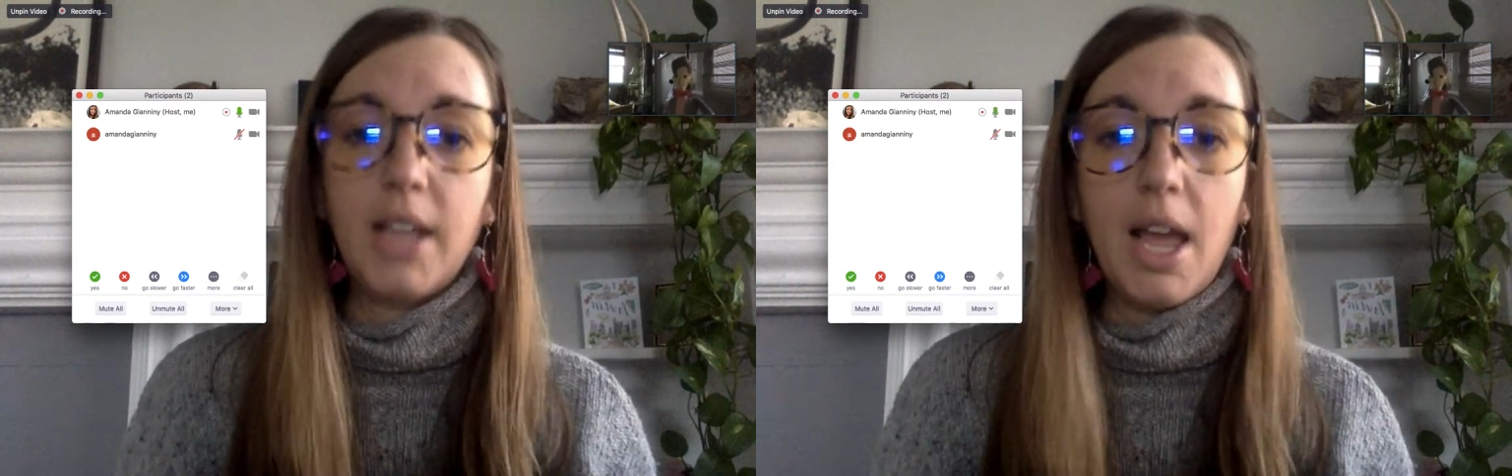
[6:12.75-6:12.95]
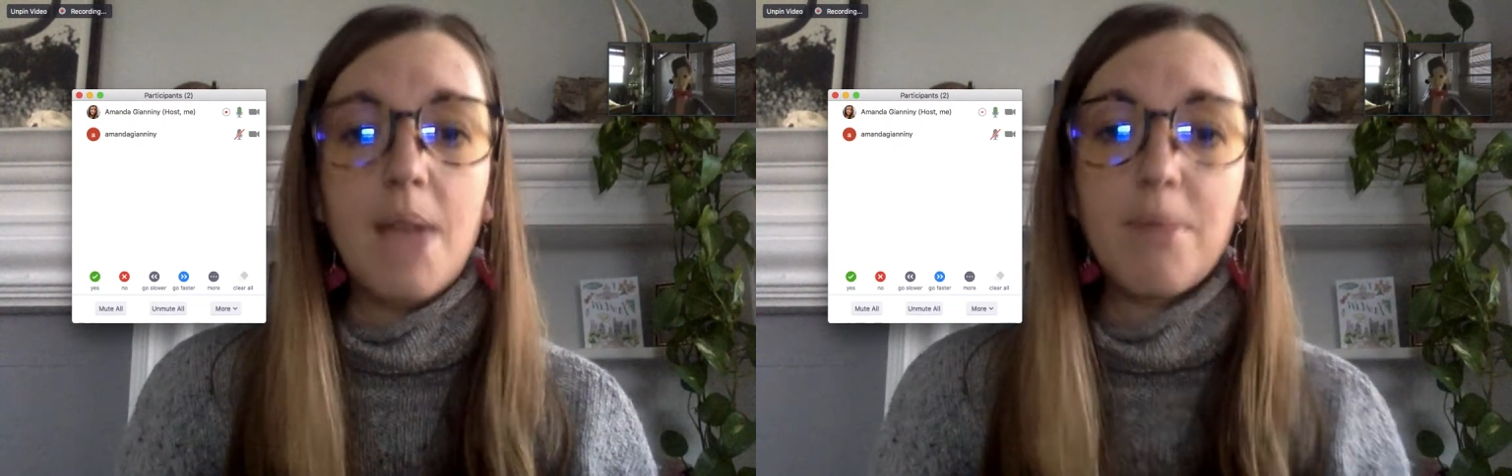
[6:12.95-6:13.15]

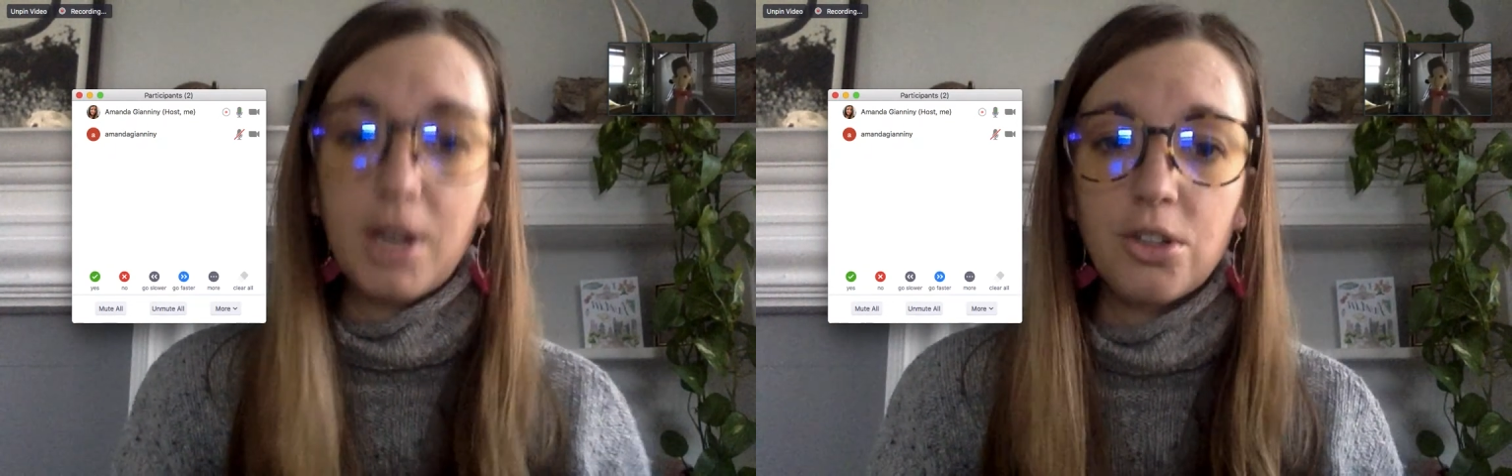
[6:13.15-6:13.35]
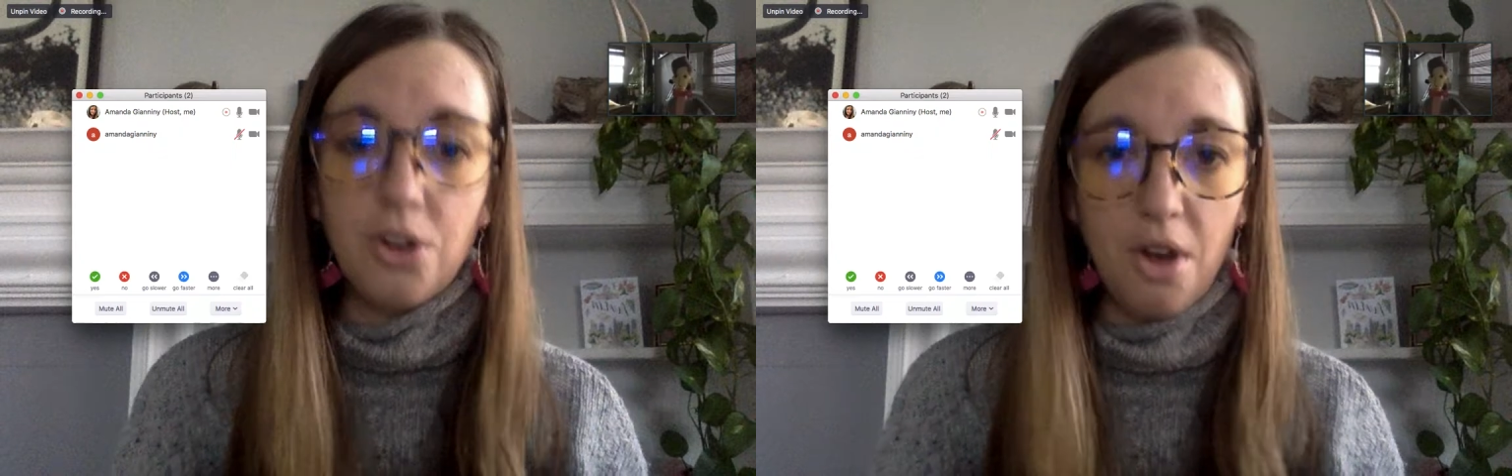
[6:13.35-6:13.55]
I am going to
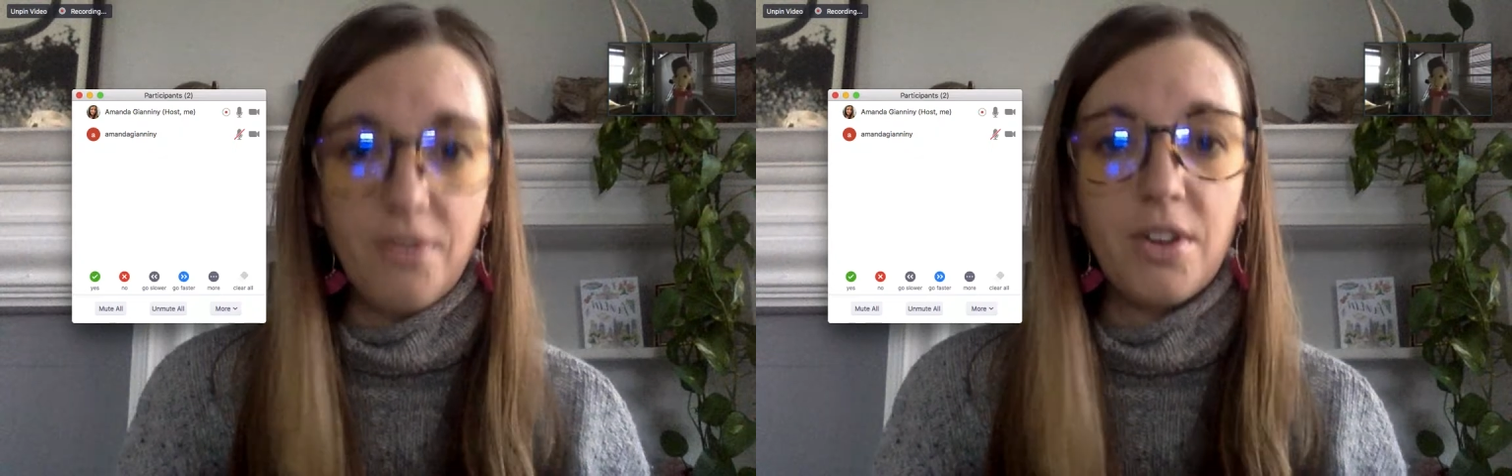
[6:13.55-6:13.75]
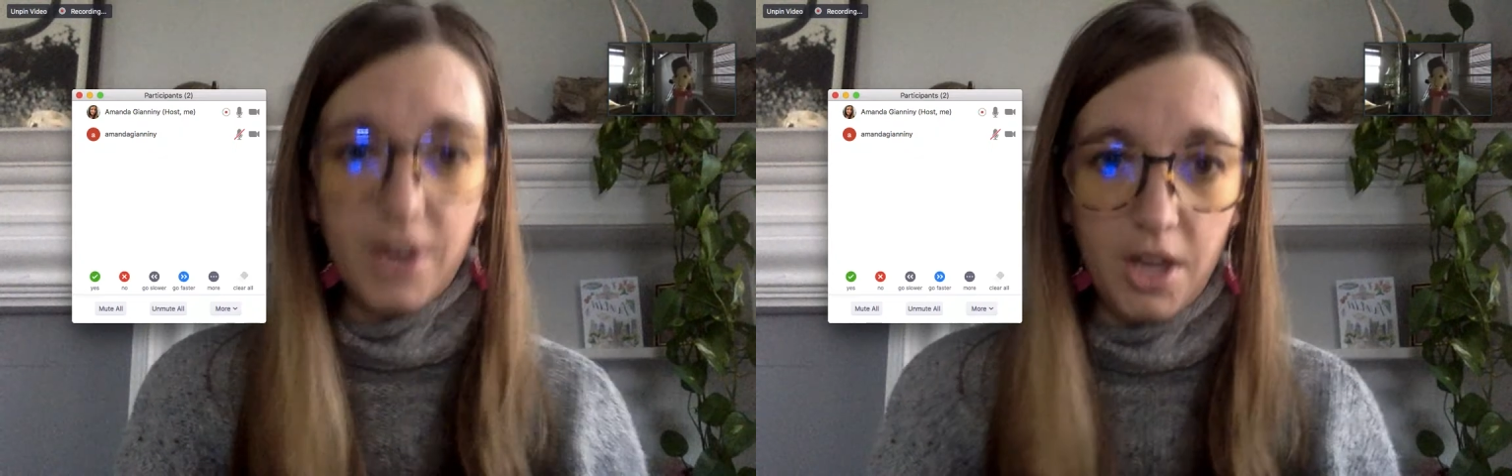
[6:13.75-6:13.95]
turn off
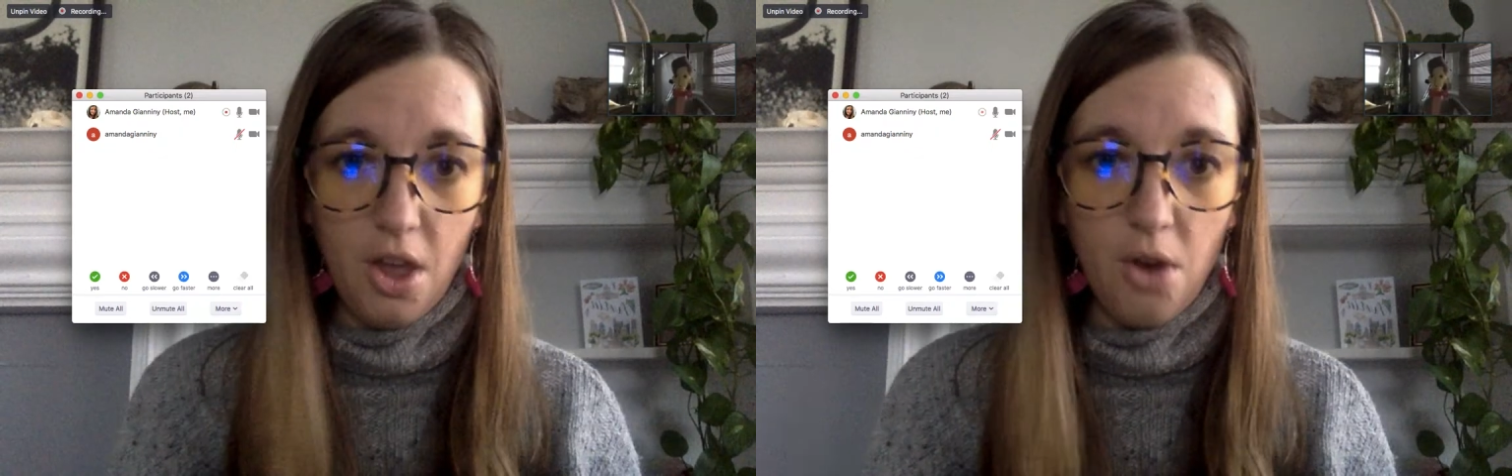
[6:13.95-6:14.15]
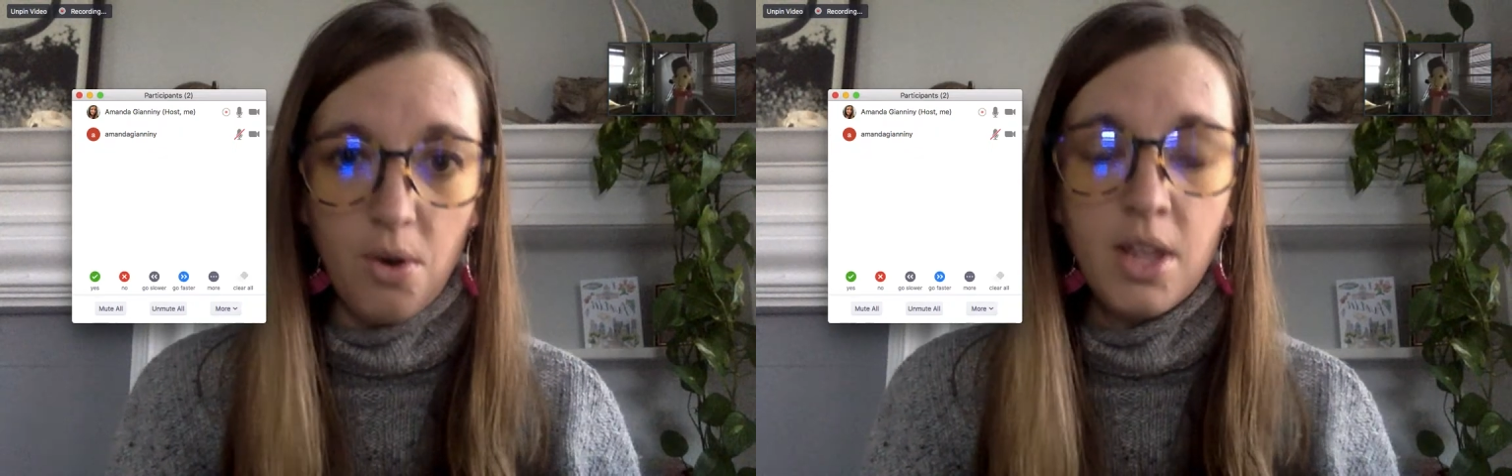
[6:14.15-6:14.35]
your
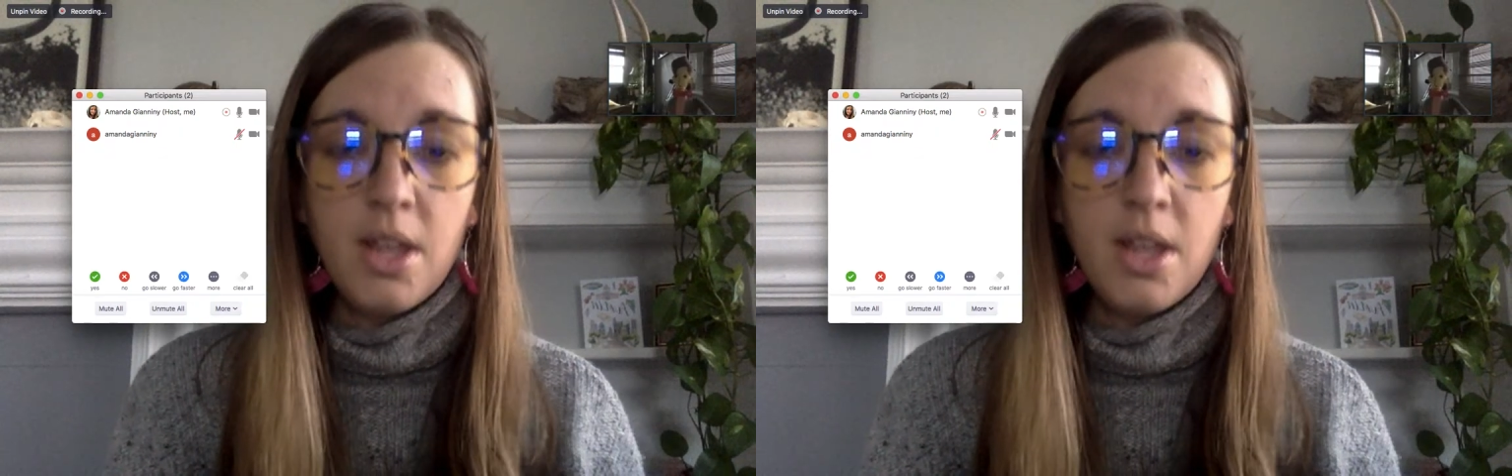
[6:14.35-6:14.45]
video.